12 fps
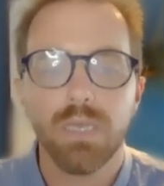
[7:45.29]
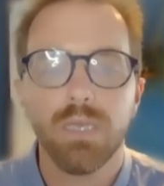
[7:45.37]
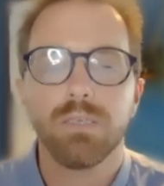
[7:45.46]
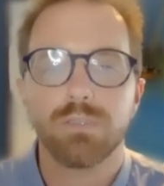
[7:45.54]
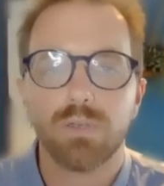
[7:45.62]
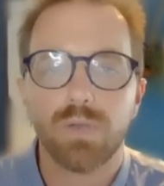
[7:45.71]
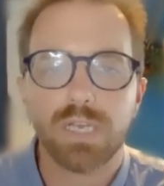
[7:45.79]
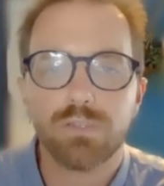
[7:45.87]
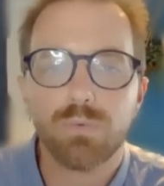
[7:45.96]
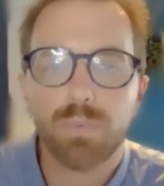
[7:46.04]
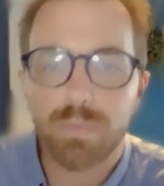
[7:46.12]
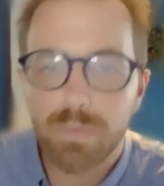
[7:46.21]
So as you'll
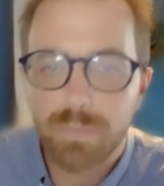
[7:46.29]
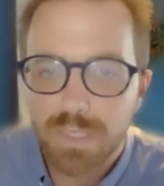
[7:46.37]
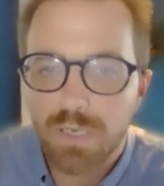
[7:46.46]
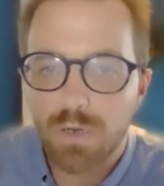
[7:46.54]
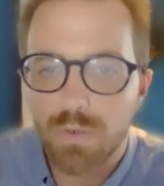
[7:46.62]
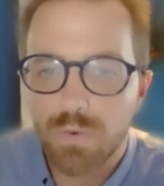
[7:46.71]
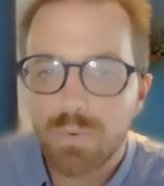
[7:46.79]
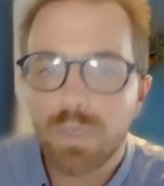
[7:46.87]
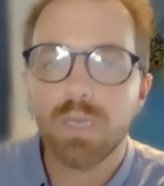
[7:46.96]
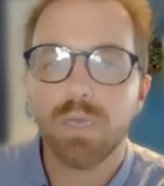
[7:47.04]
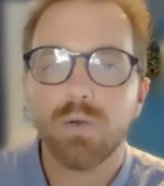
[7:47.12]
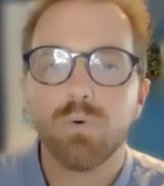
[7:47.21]
probably know,
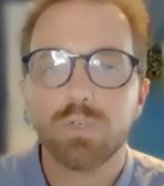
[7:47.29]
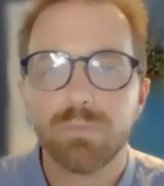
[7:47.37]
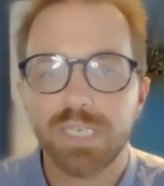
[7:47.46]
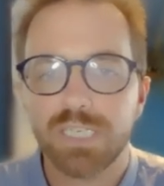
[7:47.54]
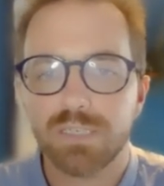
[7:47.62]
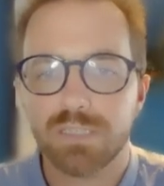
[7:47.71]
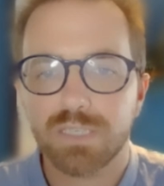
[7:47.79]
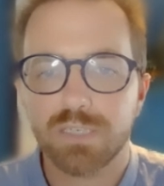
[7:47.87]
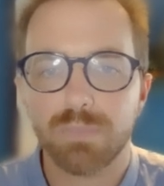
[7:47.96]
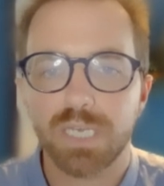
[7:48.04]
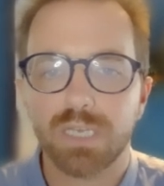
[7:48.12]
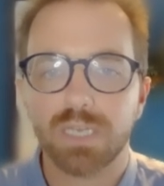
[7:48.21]
automated
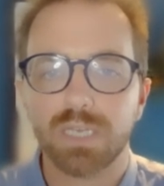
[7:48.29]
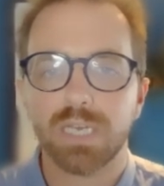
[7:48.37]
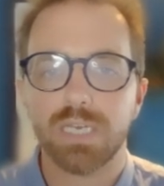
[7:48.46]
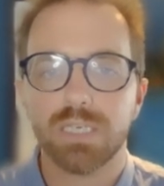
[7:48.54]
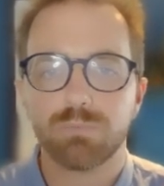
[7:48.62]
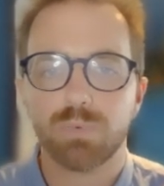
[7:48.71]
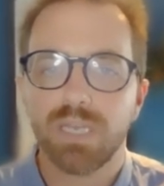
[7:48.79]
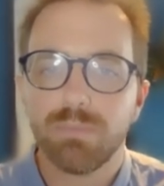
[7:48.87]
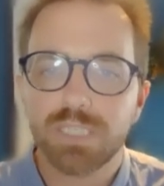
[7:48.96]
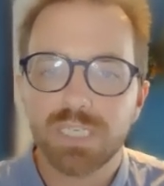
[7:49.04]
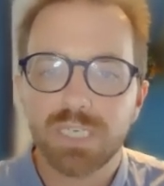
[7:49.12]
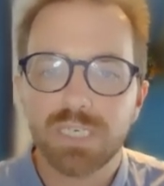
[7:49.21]
decision-making is
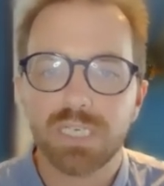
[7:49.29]
prohibited